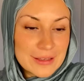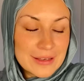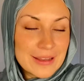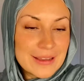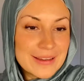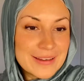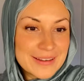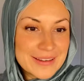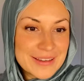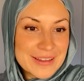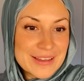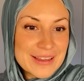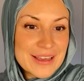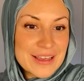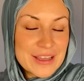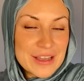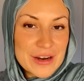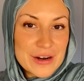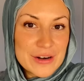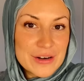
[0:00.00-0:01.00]
like I
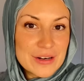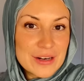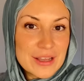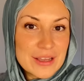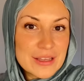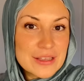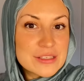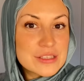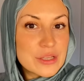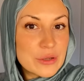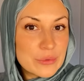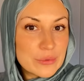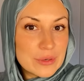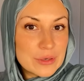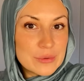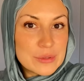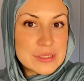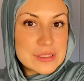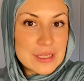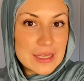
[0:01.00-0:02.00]
heard like someone
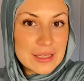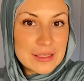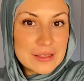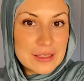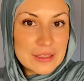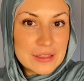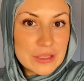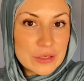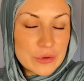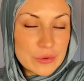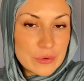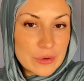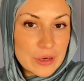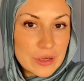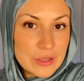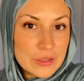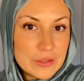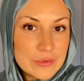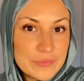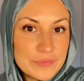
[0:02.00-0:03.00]
reciting the
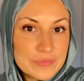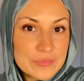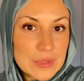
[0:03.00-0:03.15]
Quran